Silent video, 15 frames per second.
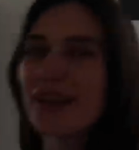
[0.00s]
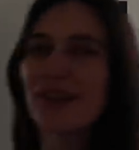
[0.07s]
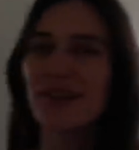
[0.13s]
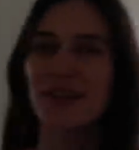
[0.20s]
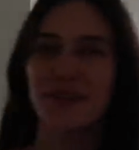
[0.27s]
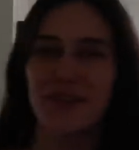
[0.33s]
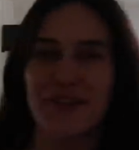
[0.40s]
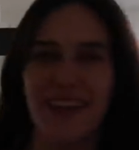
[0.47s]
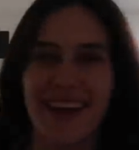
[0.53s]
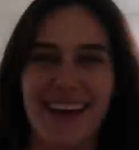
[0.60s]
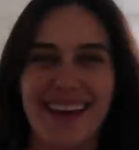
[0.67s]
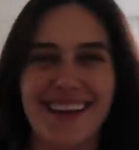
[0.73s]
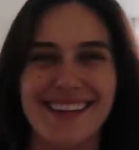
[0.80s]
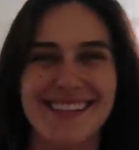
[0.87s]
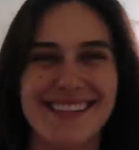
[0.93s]
new
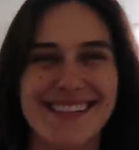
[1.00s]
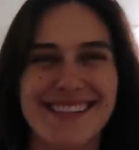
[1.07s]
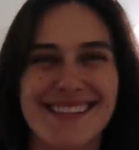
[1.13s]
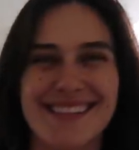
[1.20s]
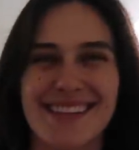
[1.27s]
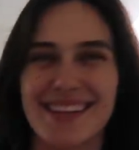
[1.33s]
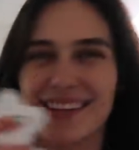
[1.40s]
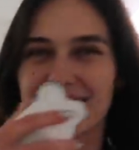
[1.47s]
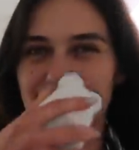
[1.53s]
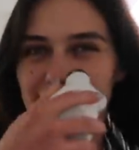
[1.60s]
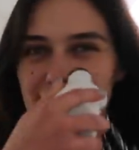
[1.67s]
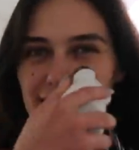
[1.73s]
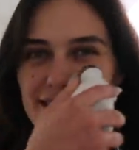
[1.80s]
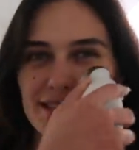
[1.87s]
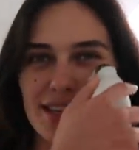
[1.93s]
face.
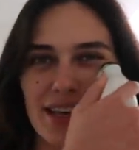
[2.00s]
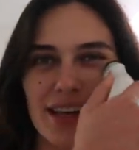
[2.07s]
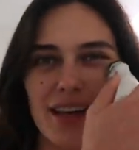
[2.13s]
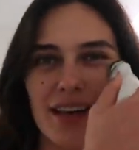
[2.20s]
It's like